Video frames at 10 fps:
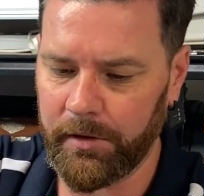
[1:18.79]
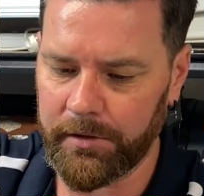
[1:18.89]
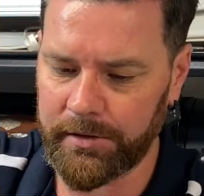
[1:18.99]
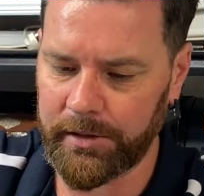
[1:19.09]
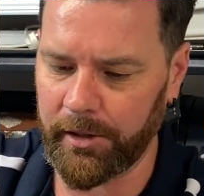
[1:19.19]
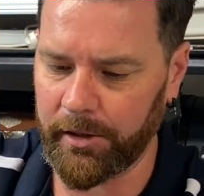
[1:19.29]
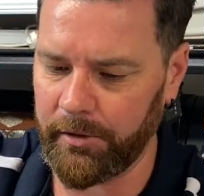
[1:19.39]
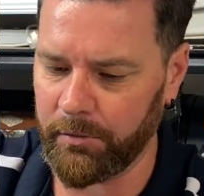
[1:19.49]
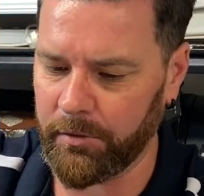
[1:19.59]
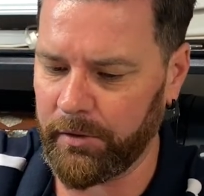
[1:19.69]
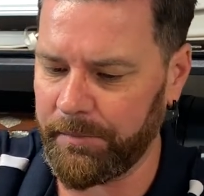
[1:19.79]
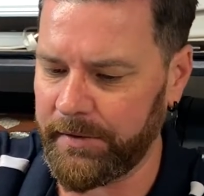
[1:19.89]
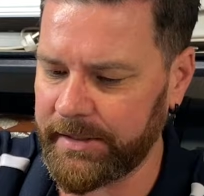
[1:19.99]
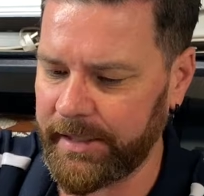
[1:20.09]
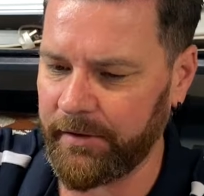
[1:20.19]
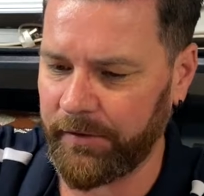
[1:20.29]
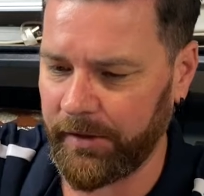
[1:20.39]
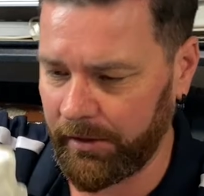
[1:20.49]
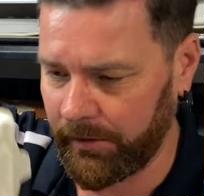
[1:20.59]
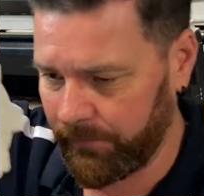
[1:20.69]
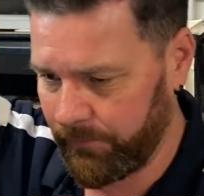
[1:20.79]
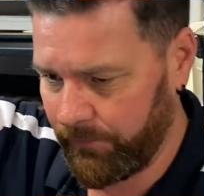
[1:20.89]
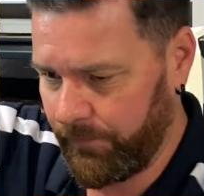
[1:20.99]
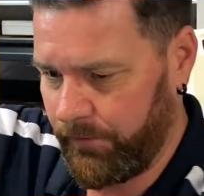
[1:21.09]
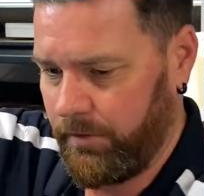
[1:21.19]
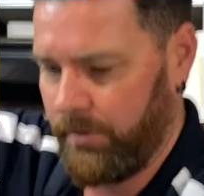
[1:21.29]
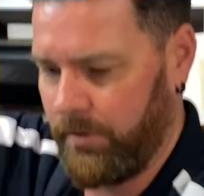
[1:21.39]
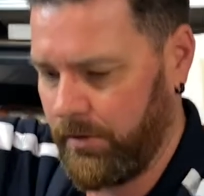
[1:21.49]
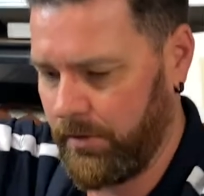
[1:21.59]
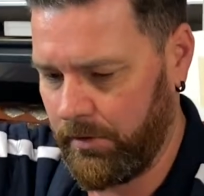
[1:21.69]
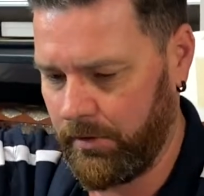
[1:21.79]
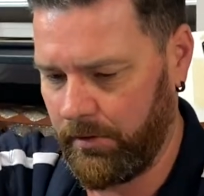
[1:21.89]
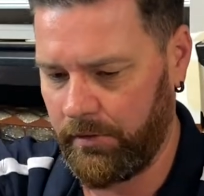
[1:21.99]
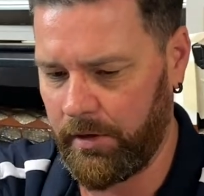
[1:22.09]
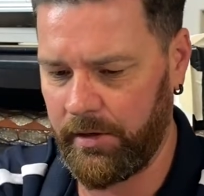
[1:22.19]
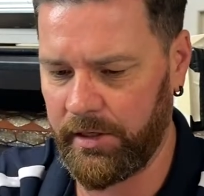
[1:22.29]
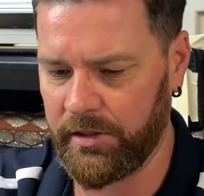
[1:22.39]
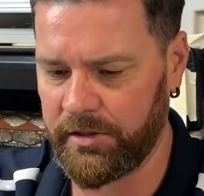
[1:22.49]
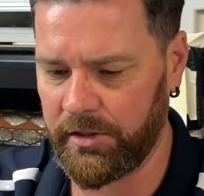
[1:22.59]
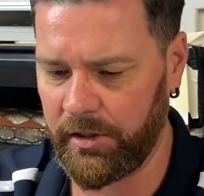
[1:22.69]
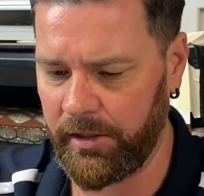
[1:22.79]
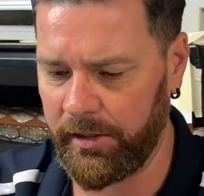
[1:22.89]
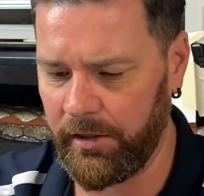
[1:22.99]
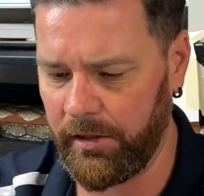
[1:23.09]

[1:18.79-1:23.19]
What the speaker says: So we'll rip this out of here, throw that aside.